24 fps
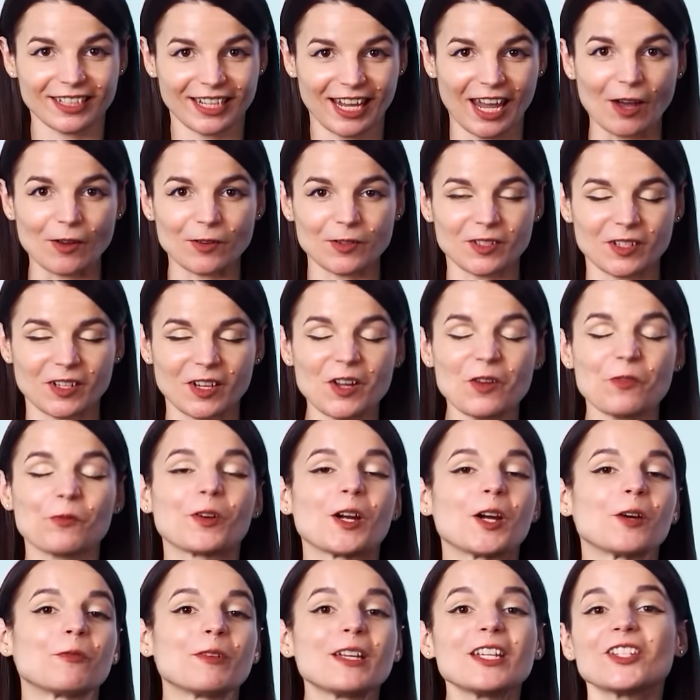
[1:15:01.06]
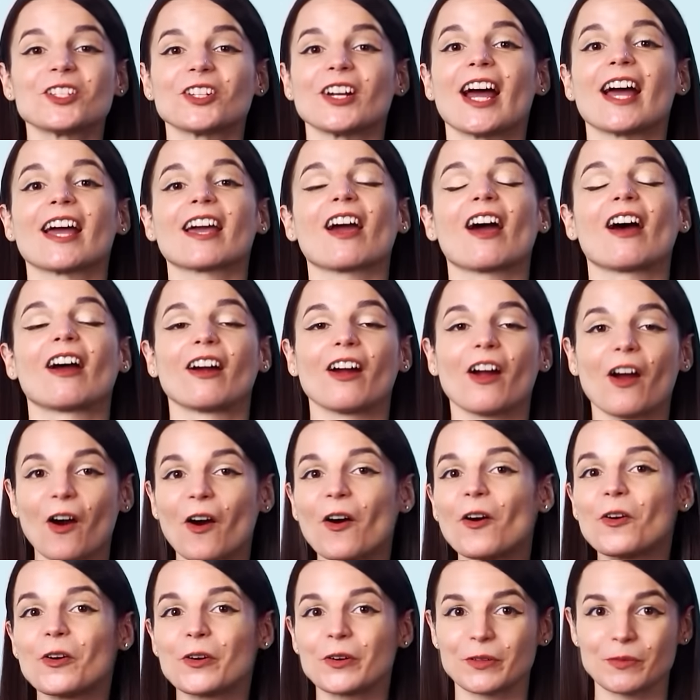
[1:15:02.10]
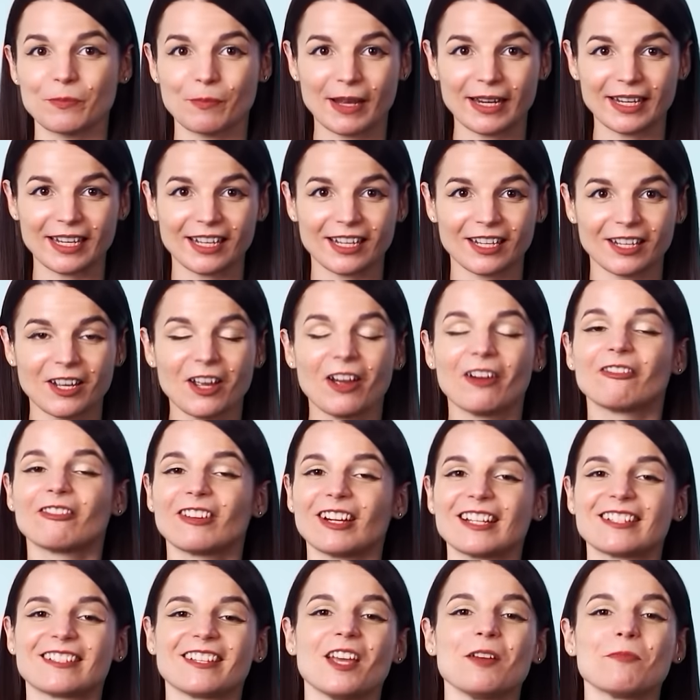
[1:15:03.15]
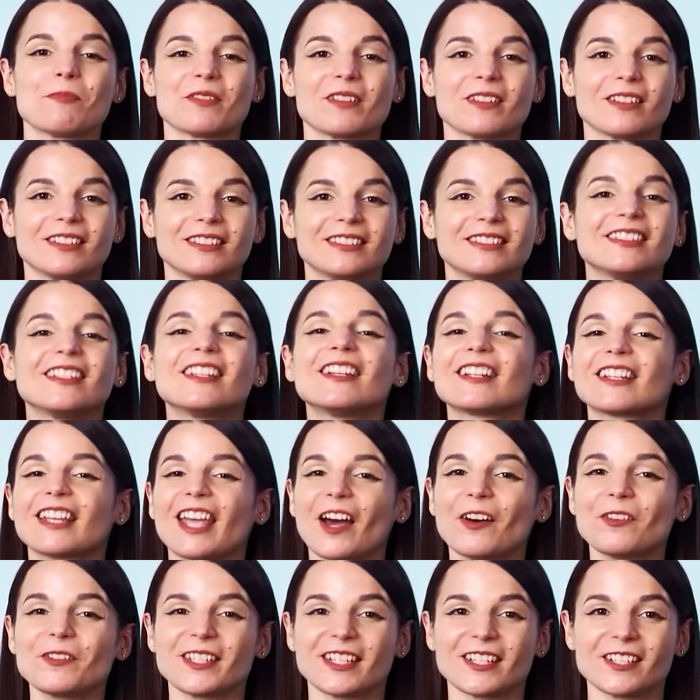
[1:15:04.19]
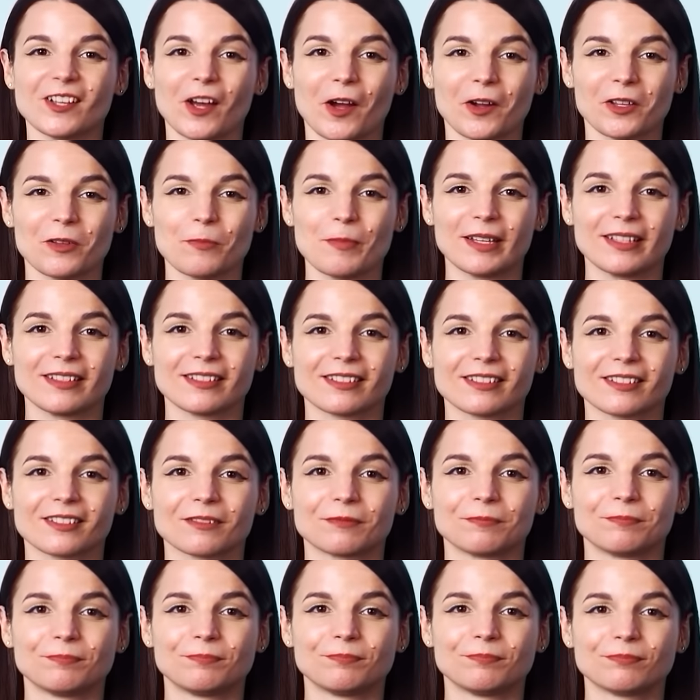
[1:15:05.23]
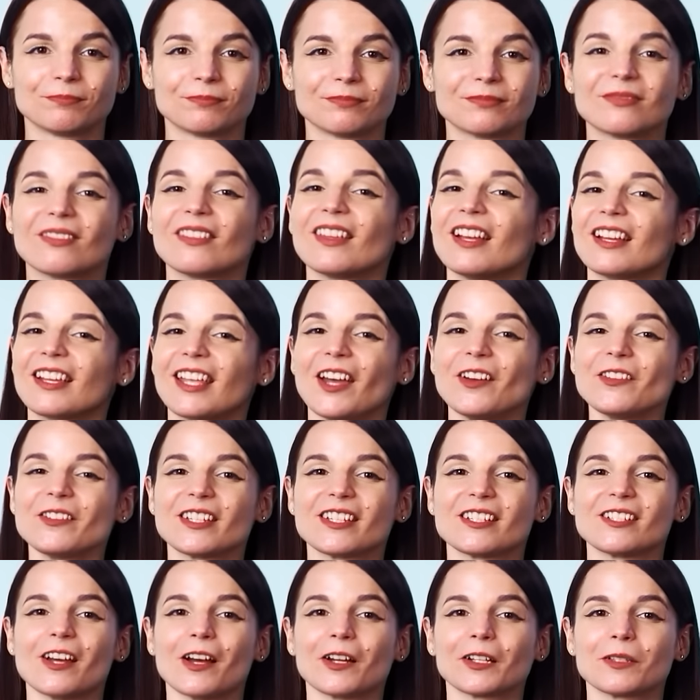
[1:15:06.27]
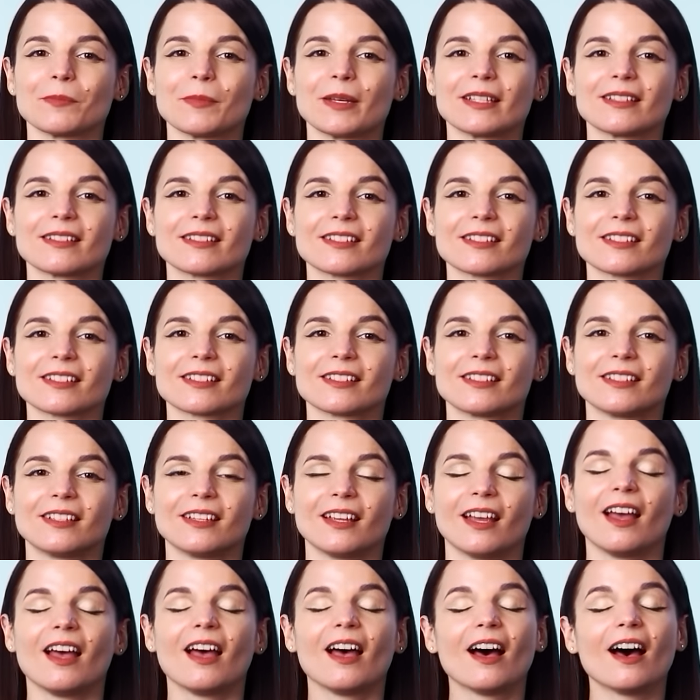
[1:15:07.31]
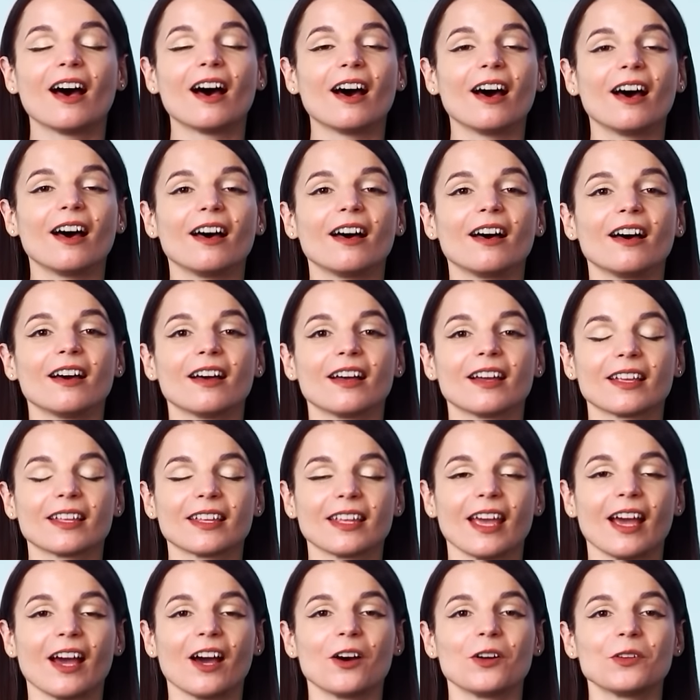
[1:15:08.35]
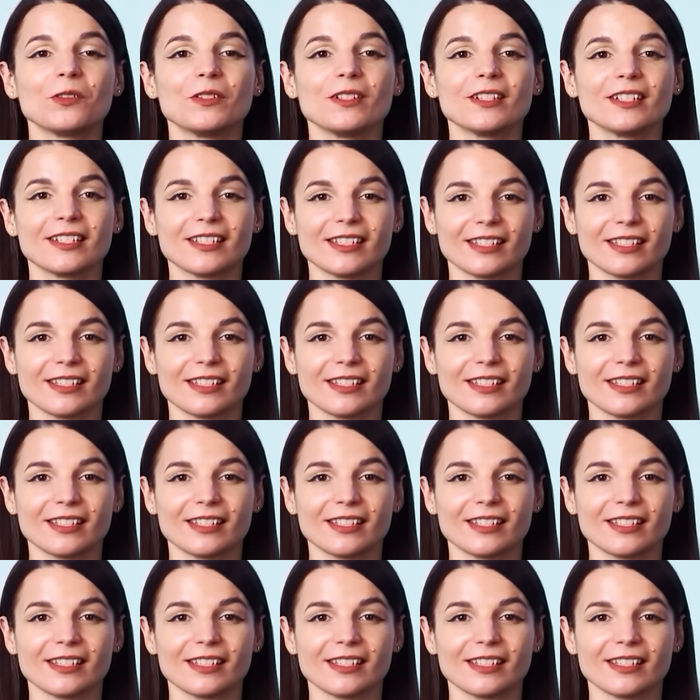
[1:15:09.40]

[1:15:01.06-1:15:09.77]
accounting, where we track our own money. For example, accounting documents. Accounting documents. Accounting